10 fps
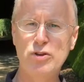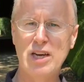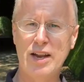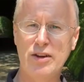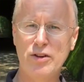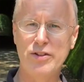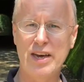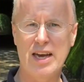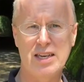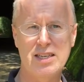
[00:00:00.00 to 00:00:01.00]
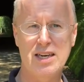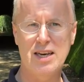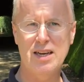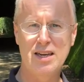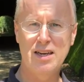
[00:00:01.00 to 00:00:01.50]
new tunnel that
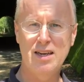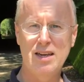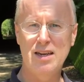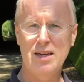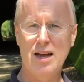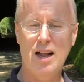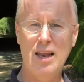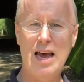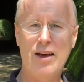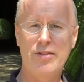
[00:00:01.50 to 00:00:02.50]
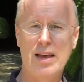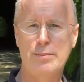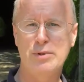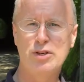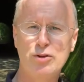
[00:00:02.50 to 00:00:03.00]
allowed
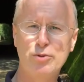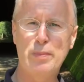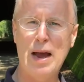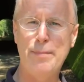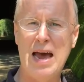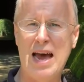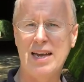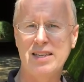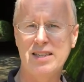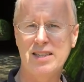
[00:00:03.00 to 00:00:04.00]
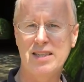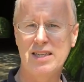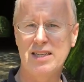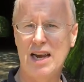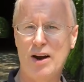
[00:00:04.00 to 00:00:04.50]
them to bypass
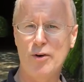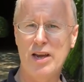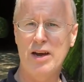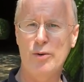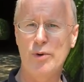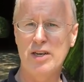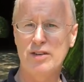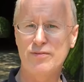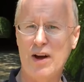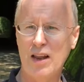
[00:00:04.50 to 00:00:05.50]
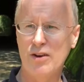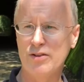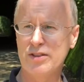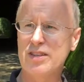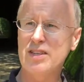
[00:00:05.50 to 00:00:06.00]
this area, which
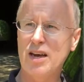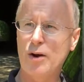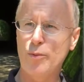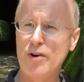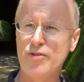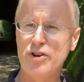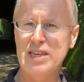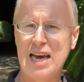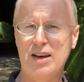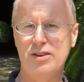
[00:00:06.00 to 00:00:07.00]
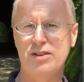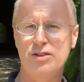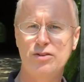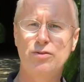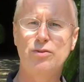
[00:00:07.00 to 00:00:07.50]
follows a river down
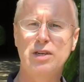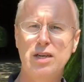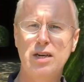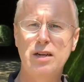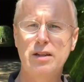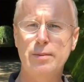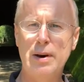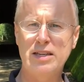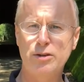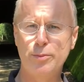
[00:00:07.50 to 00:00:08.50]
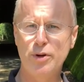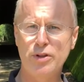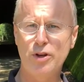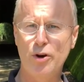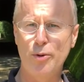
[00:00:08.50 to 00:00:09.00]
to the
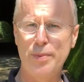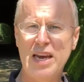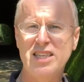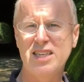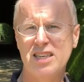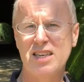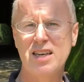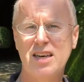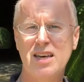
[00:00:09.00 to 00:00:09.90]
Matsumoto Basin.